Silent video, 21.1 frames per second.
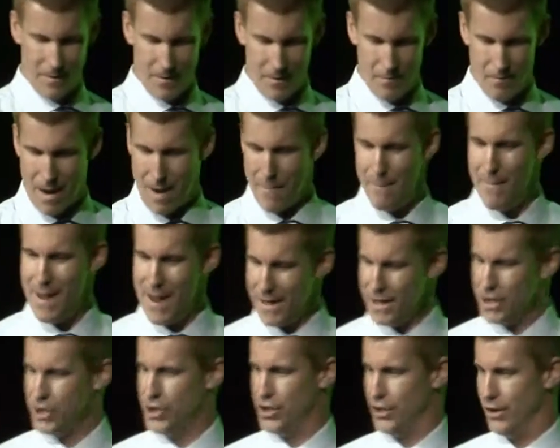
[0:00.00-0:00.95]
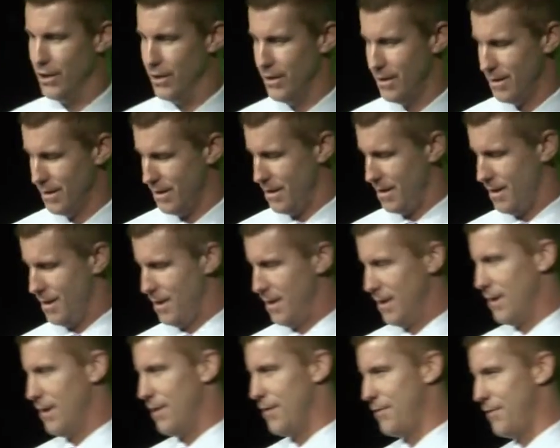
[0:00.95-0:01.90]
my manager
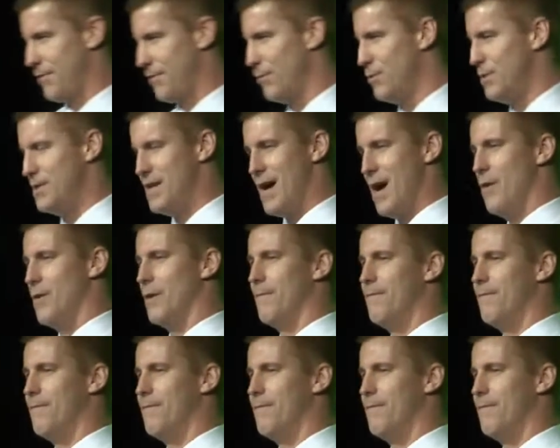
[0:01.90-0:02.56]
threw down